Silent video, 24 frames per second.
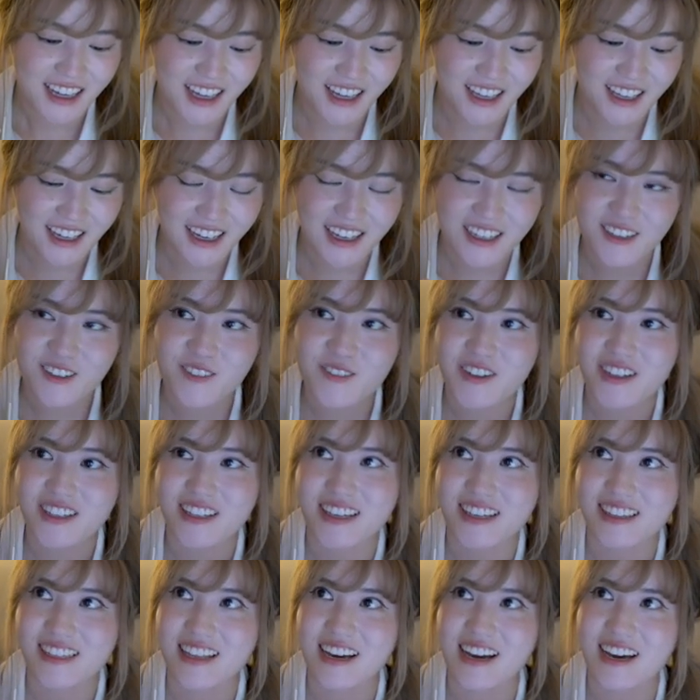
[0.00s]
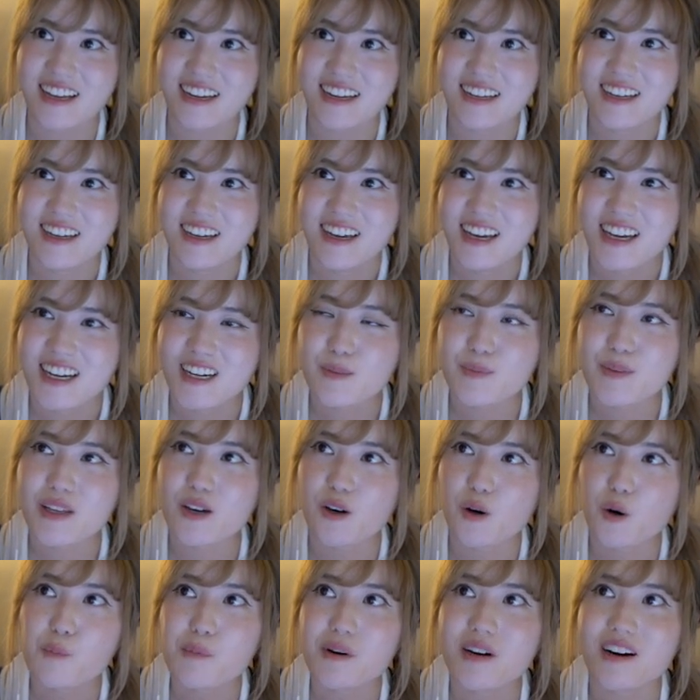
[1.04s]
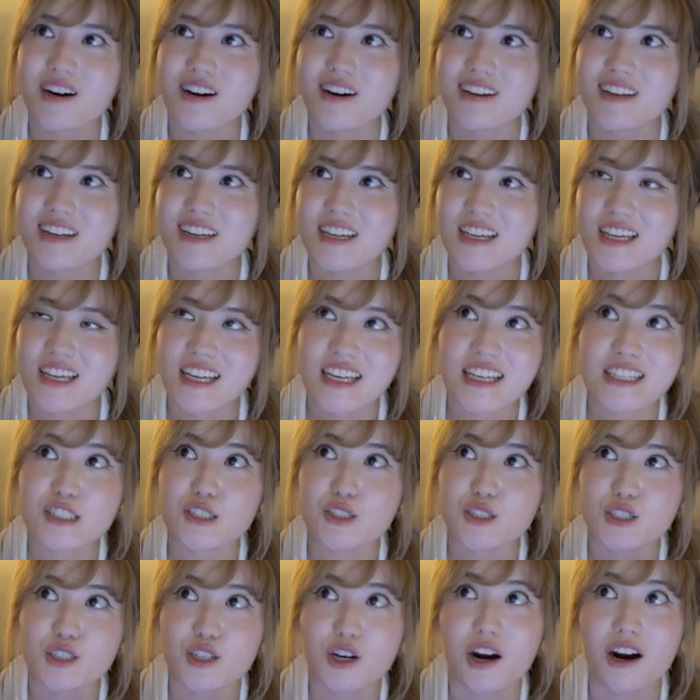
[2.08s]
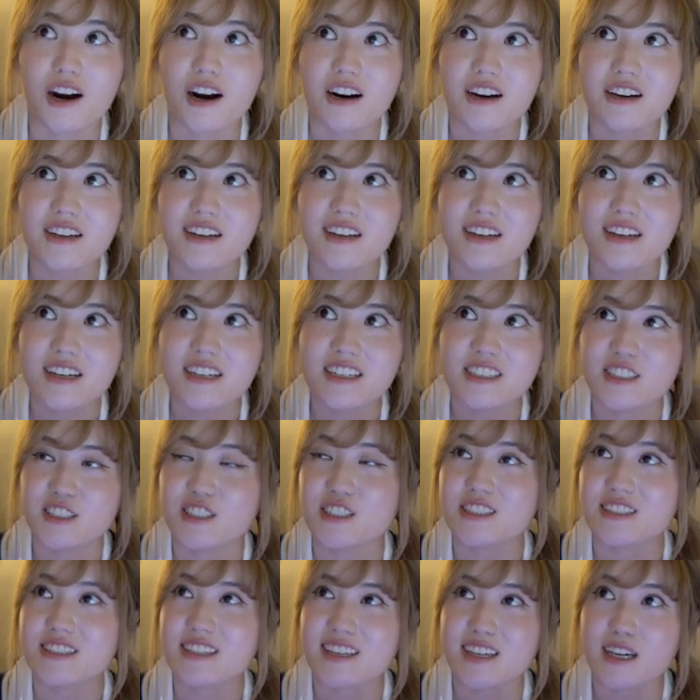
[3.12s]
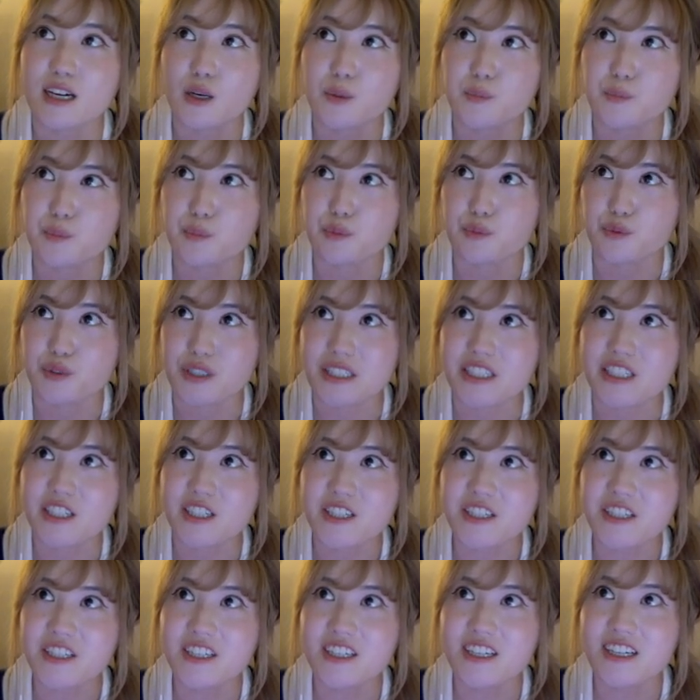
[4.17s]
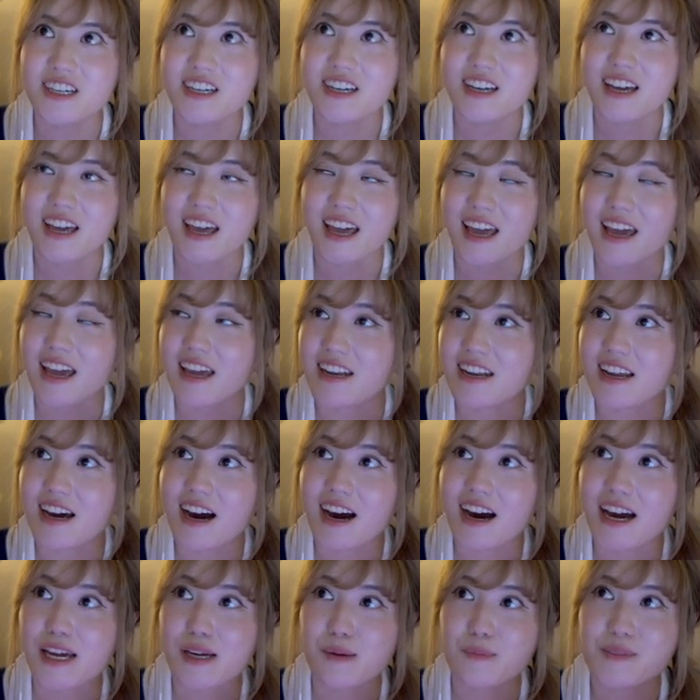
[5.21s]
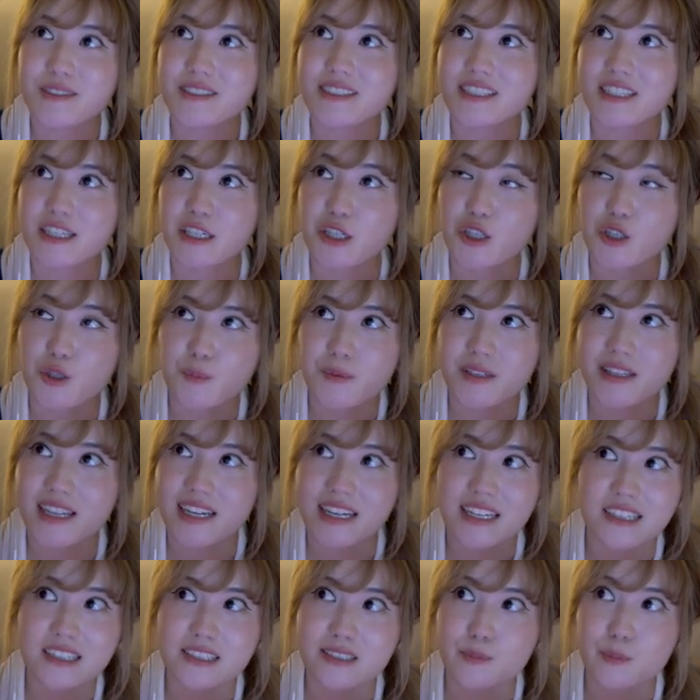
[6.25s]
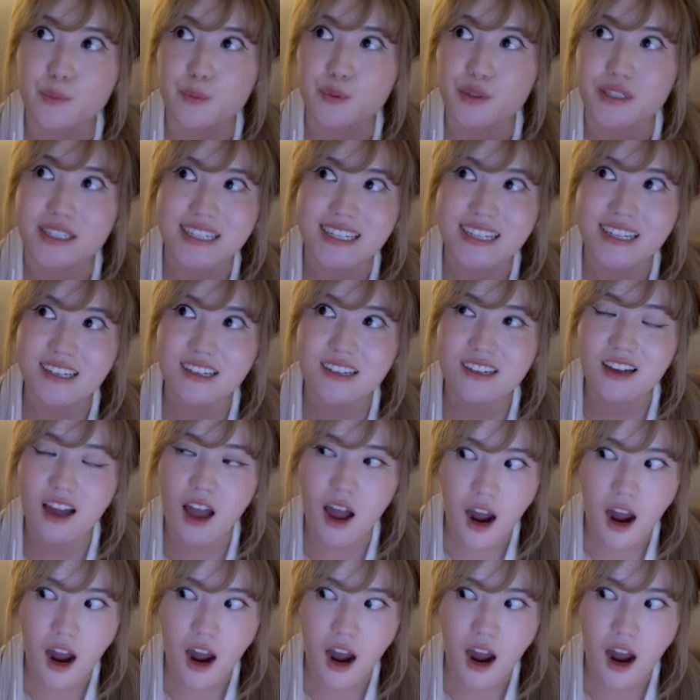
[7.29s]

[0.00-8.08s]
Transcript: I kind of felt like that. And I'm like, "Oh my god, is God just like a breeder and I am just a human that he's breeding?"